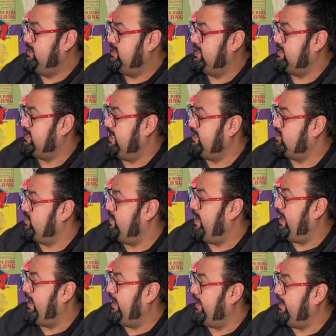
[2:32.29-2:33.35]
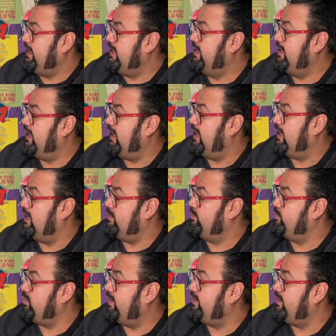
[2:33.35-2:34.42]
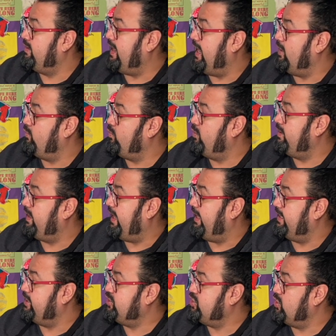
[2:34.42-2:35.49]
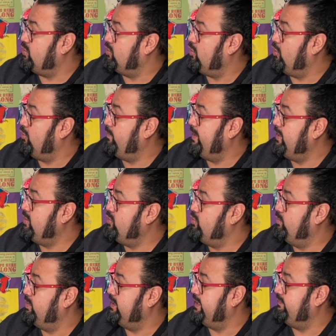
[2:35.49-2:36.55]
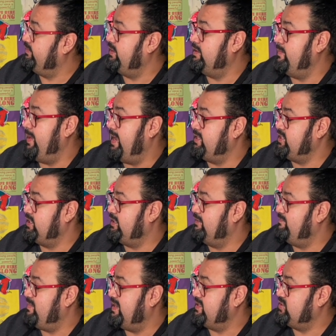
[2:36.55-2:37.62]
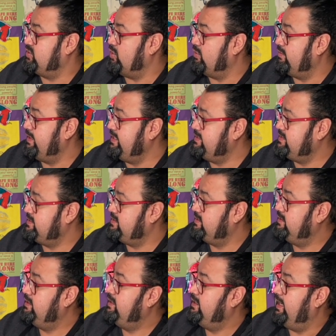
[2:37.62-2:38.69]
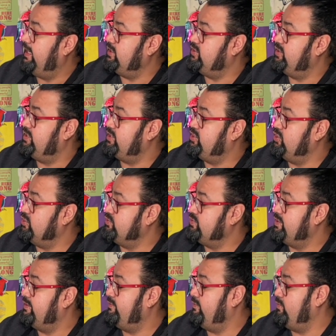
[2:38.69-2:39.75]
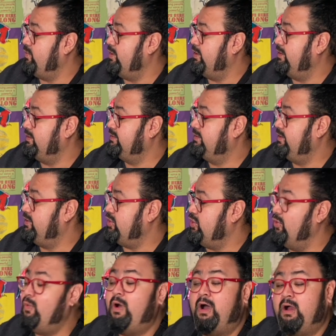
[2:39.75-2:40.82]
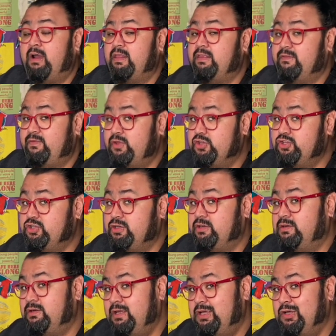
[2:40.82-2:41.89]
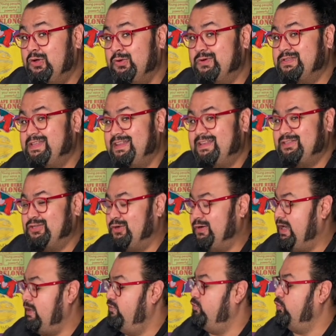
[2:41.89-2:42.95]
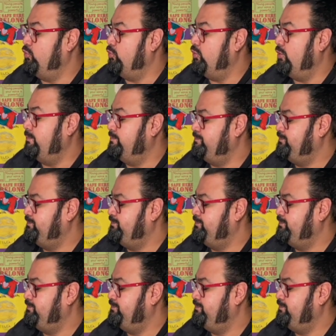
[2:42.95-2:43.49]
They said to my brother Edward Eddie Joe Coleman, who believed in the magic of my stories, and to the children of the world, you are the future. Ustedes son el futuro.